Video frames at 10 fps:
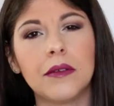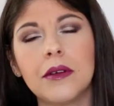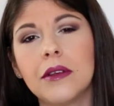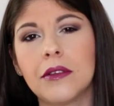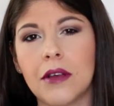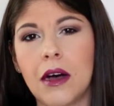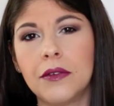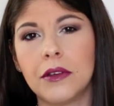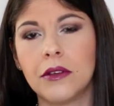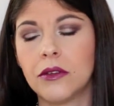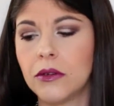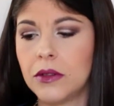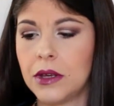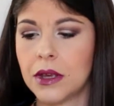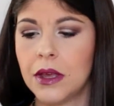It's very soft and
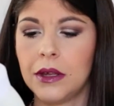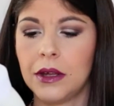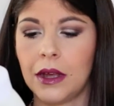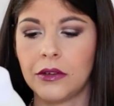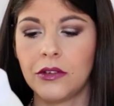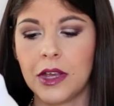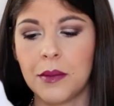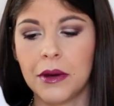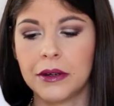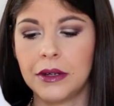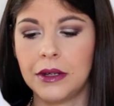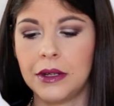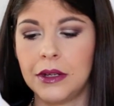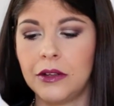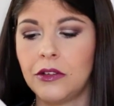soothing. It has shea butter in
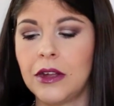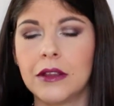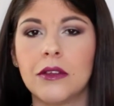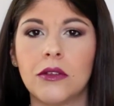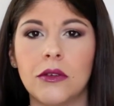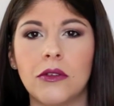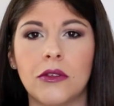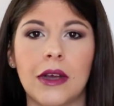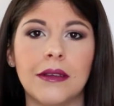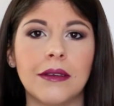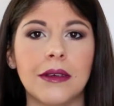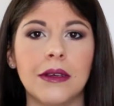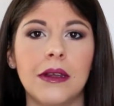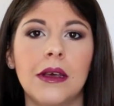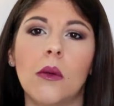it. It gently soothes dry
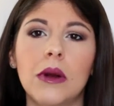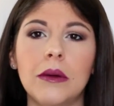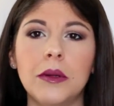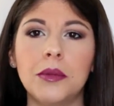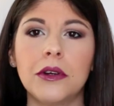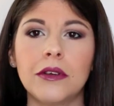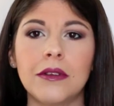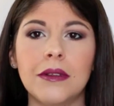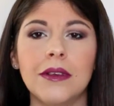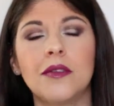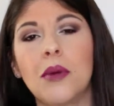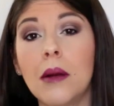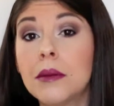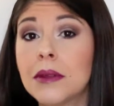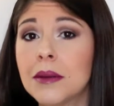skin. Would I repurchase this?
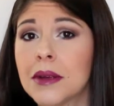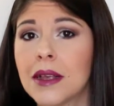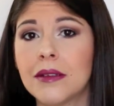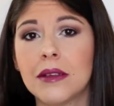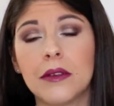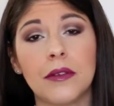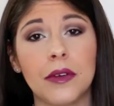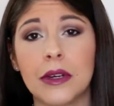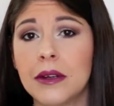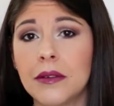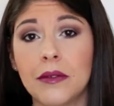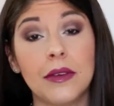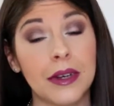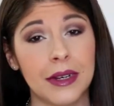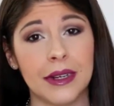Probably, because it's very,
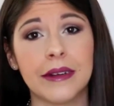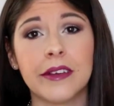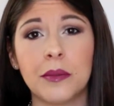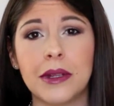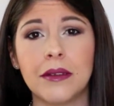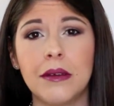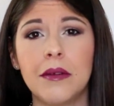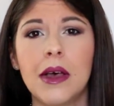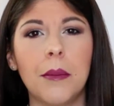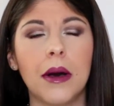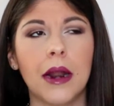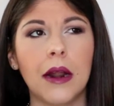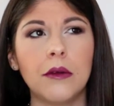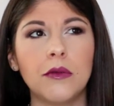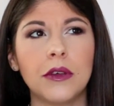very inexpensive, but I
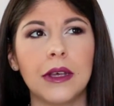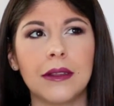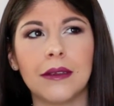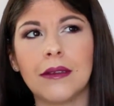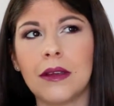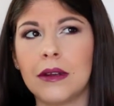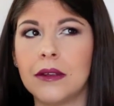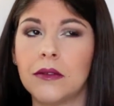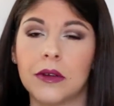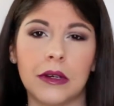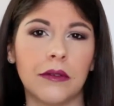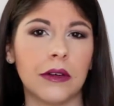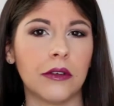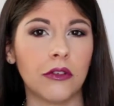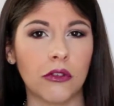don't feel like the scent is very,
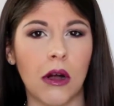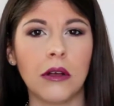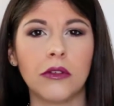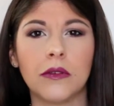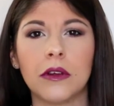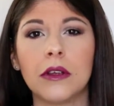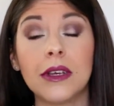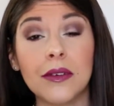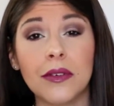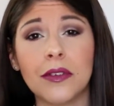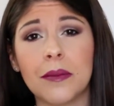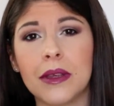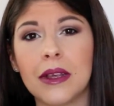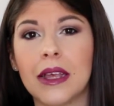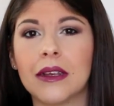very strong. So if you're looking for
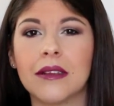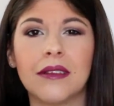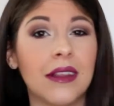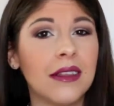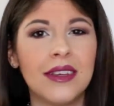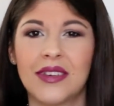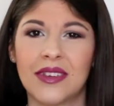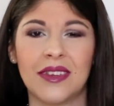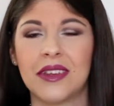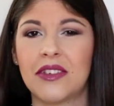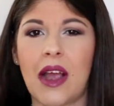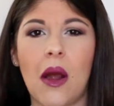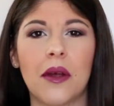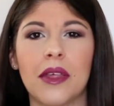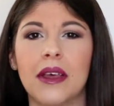something like delicious in the
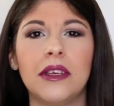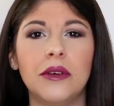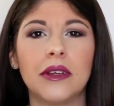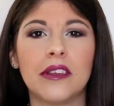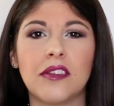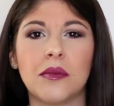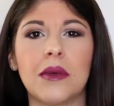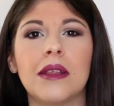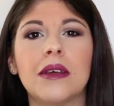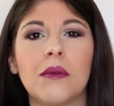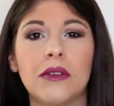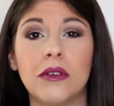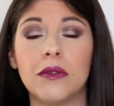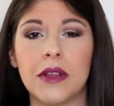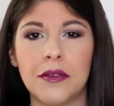shower that you can smell it once
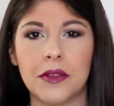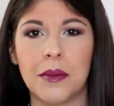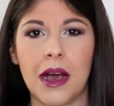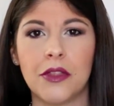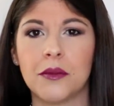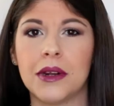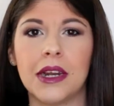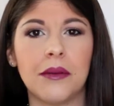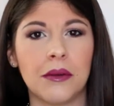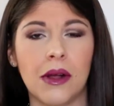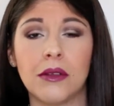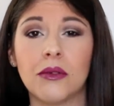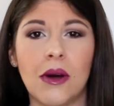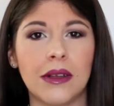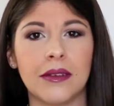you've left the bathroom and anyone else
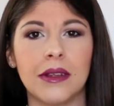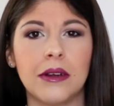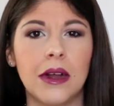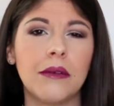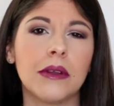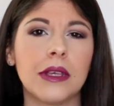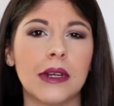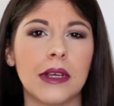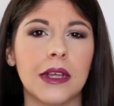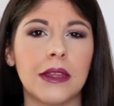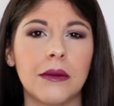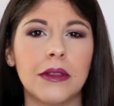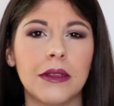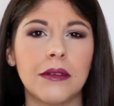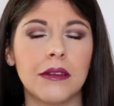walks in, you're not really going to get that with this.